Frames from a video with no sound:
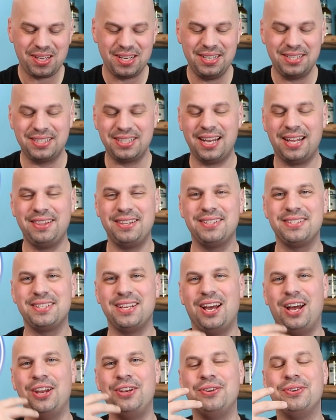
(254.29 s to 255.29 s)
it's got
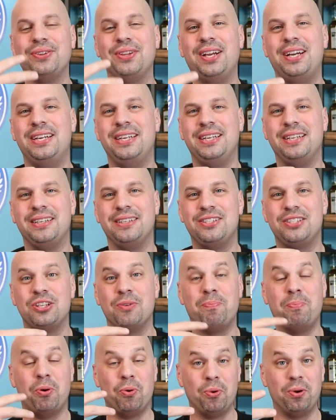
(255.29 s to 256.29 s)
this underlying
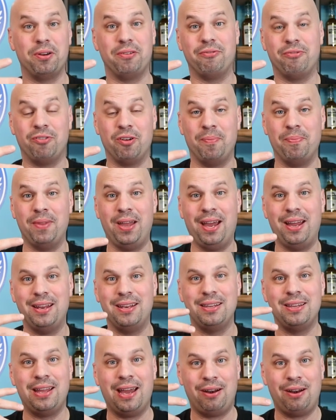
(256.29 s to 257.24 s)
support from that